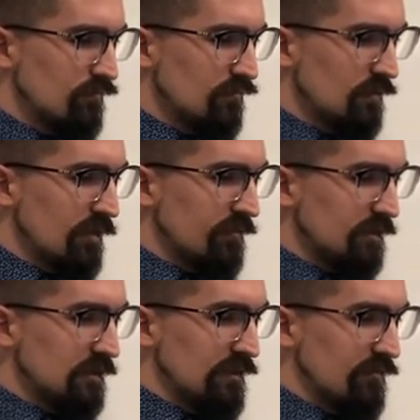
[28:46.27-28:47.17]
Yeah, I forgot
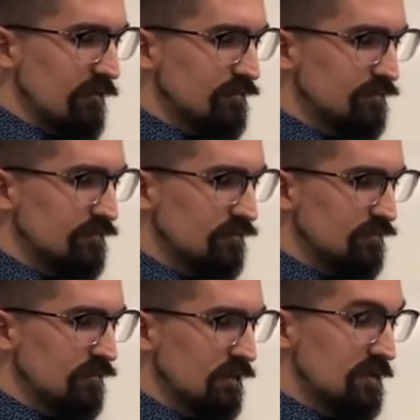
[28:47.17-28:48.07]
the name of it.
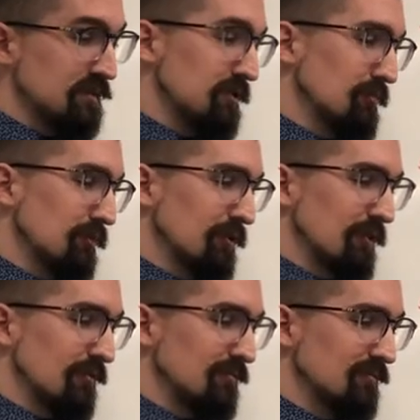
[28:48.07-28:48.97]
It's a good one
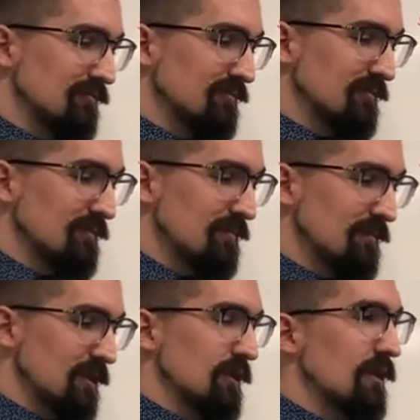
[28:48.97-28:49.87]
though,
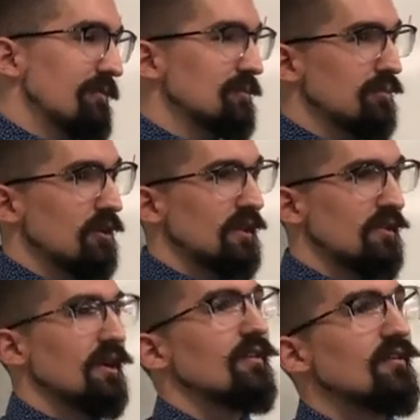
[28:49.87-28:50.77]
and I'll have to plug it
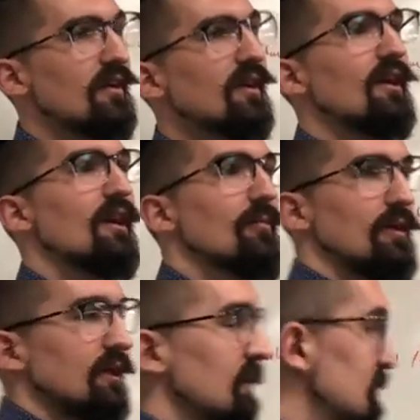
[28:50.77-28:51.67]
later, uh, but
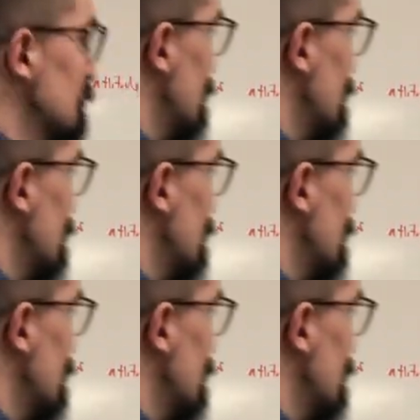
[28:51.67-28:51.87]
I can't do it